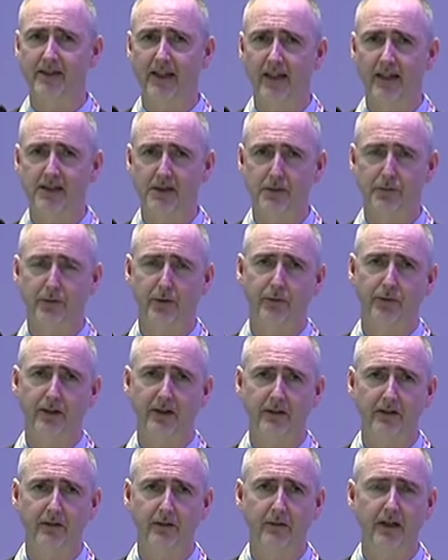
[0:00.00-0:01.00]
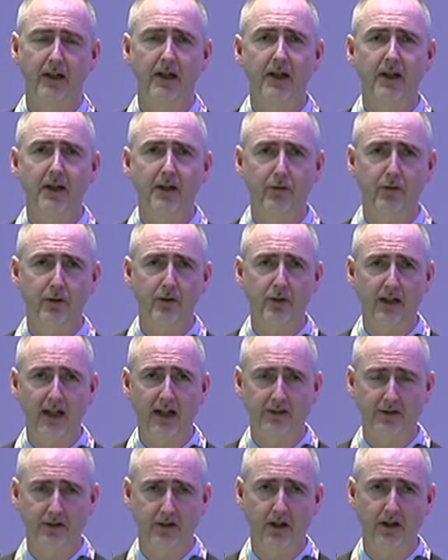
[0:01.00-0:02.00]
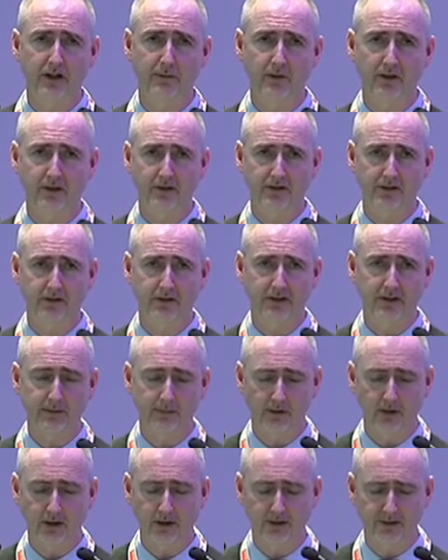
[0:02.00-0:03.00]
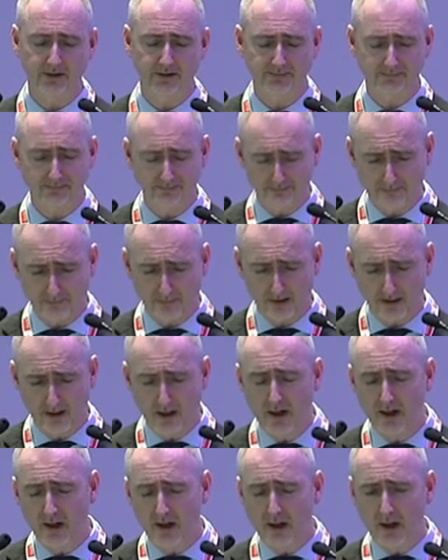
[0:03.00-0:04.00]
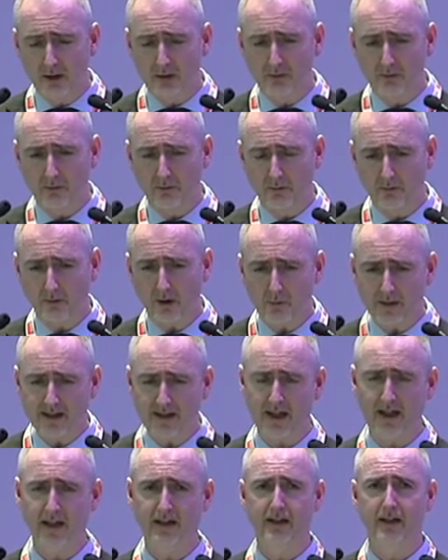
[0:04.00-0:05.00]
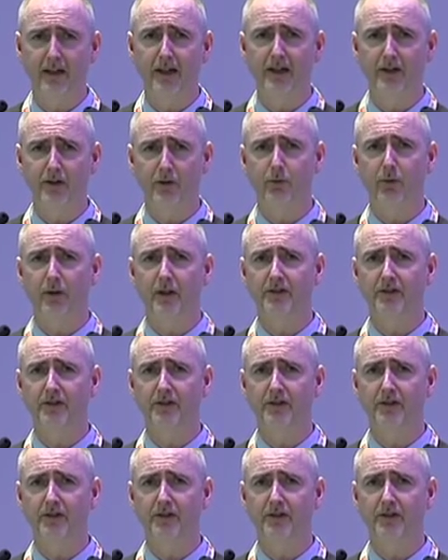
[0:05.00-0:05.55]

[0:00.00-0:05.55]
stages for fitting flue gas economisers to the boilers. What we calculated